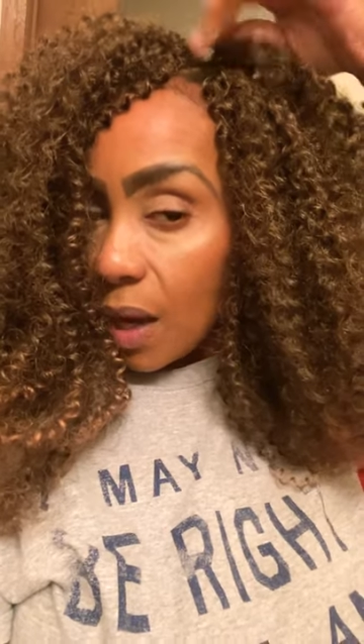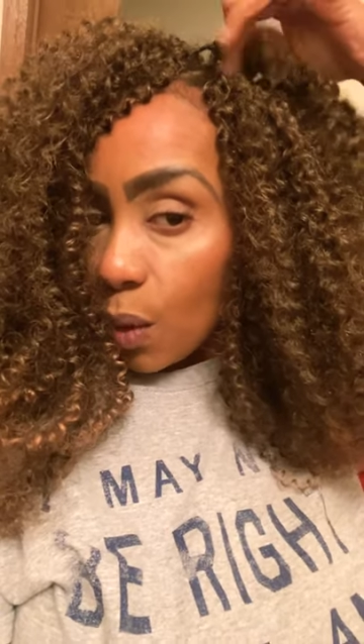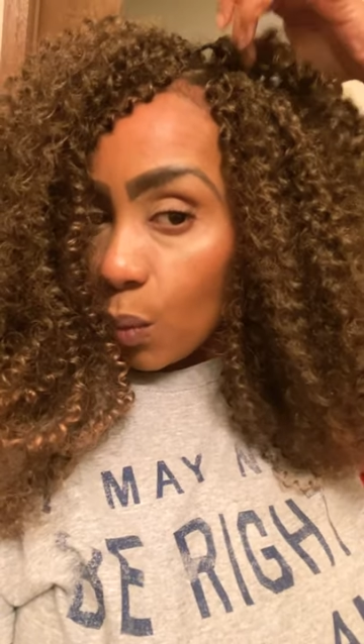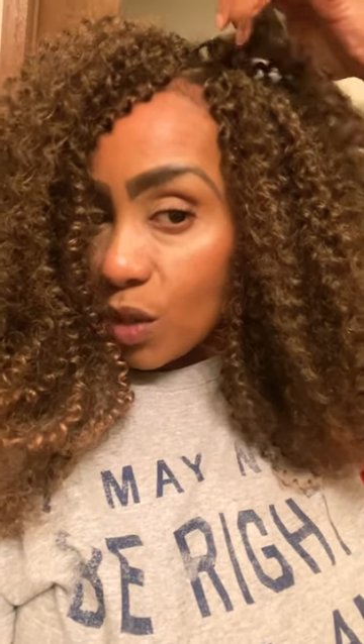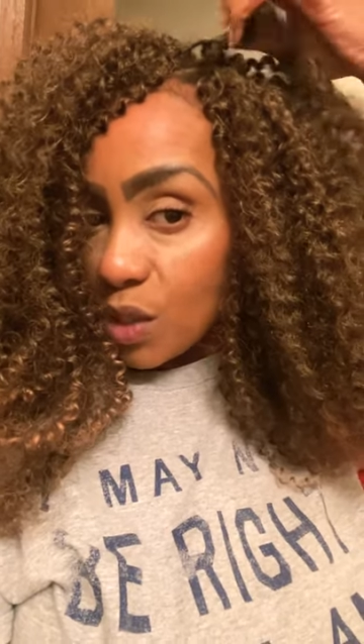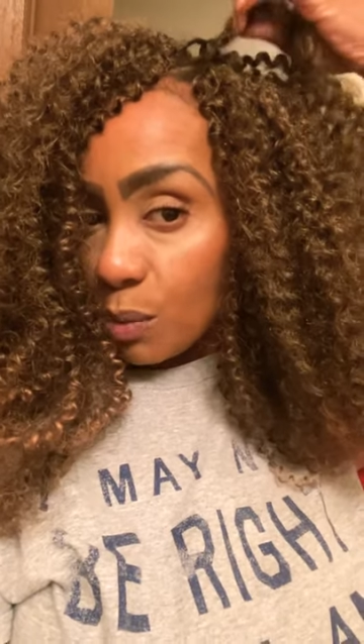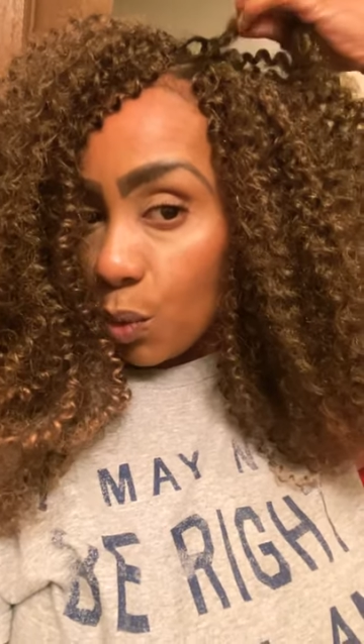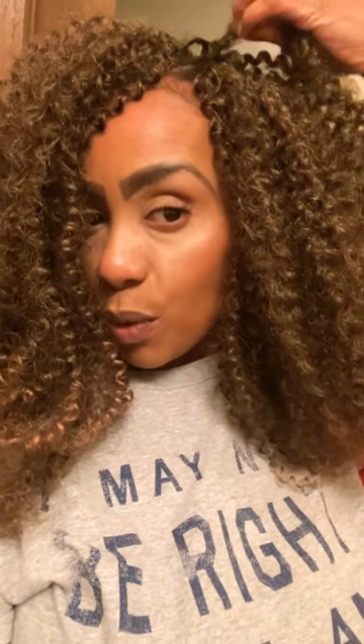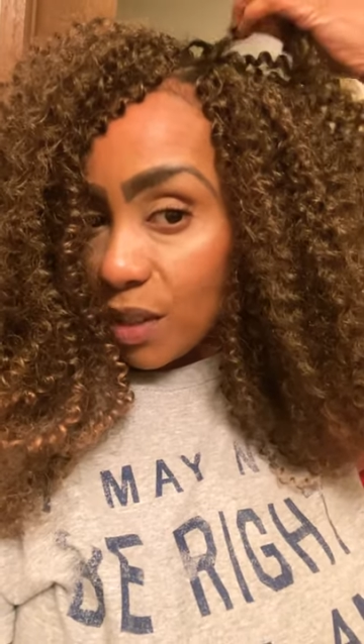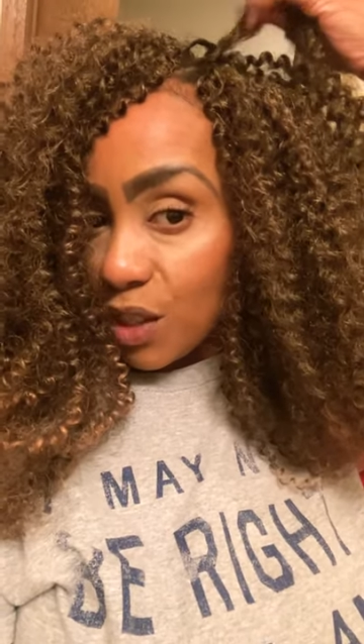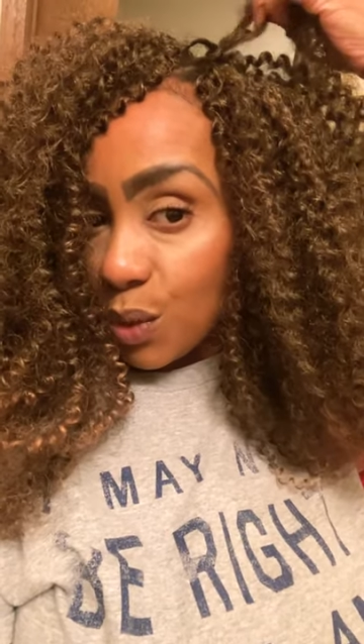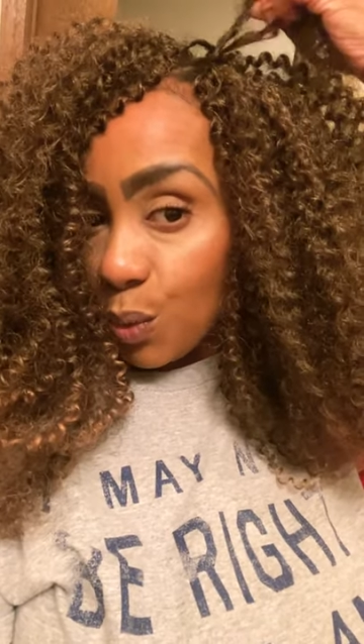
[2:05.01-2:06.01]
which I'm going
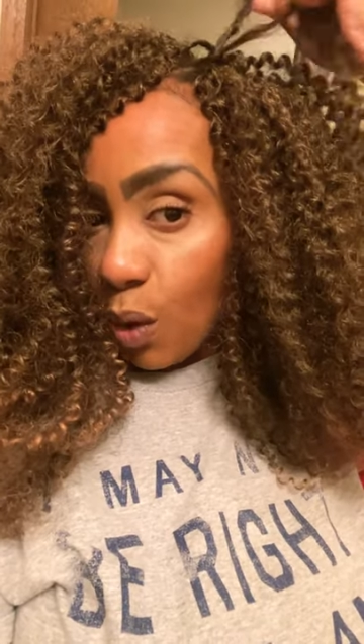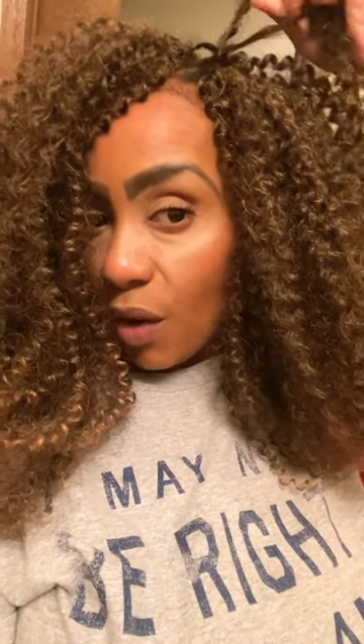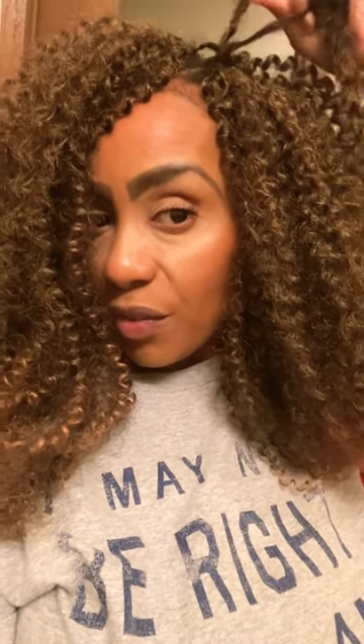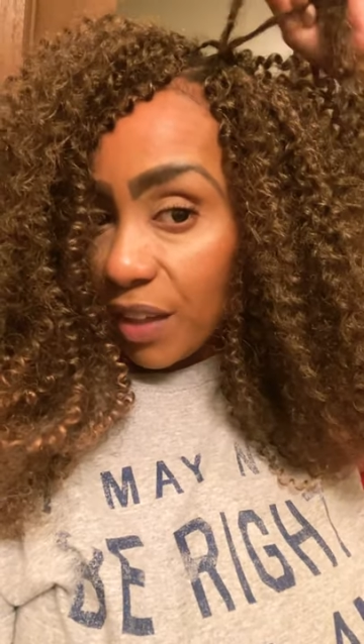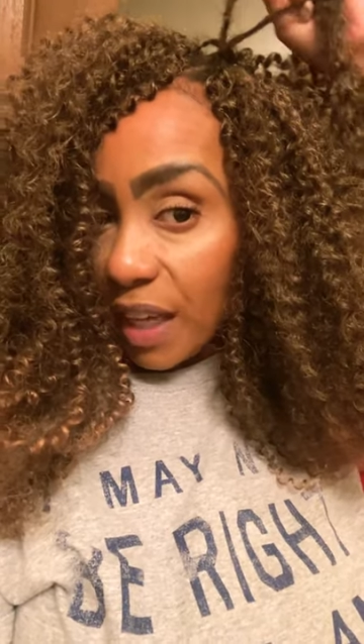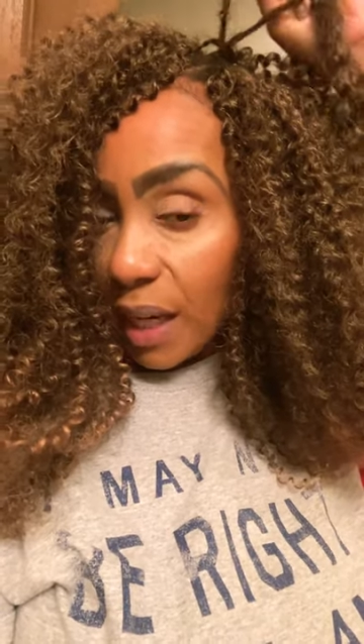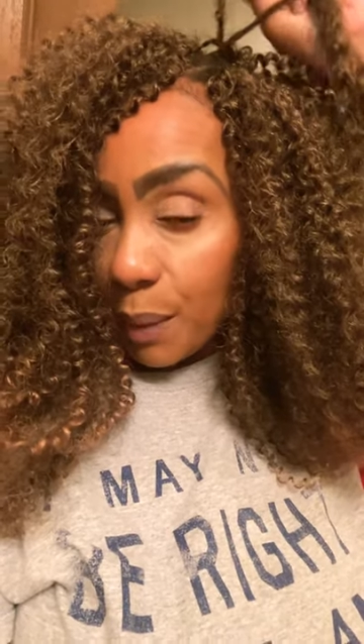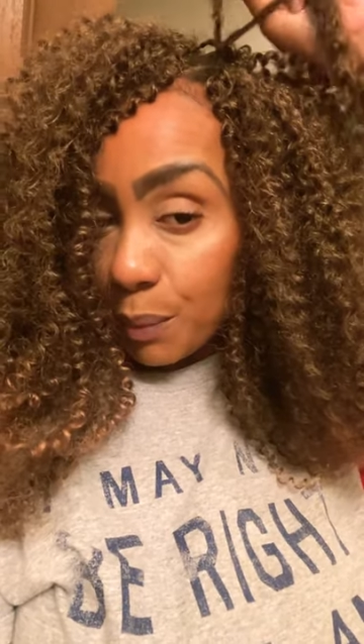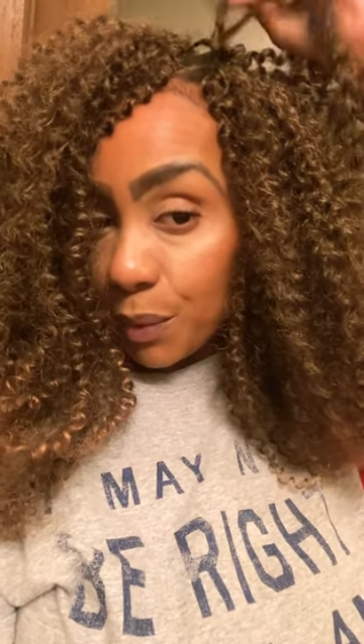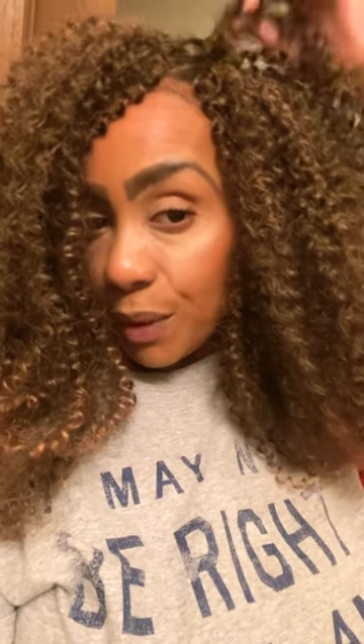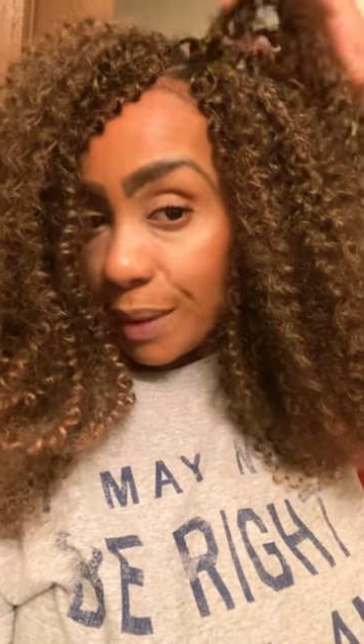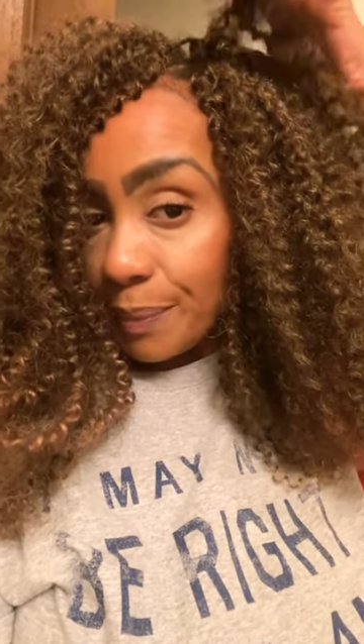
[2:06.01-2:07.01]
to do off
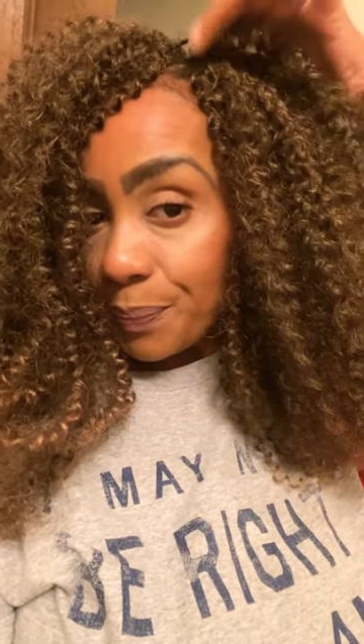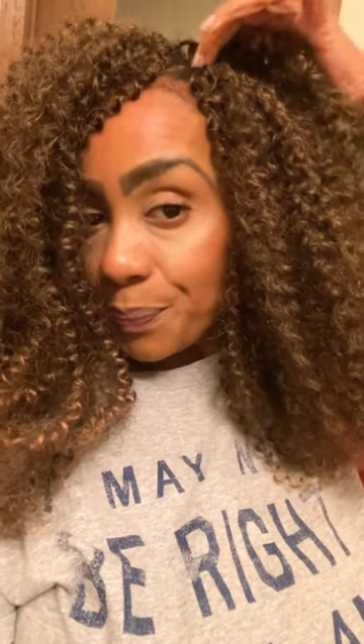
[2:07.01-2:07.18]
camera,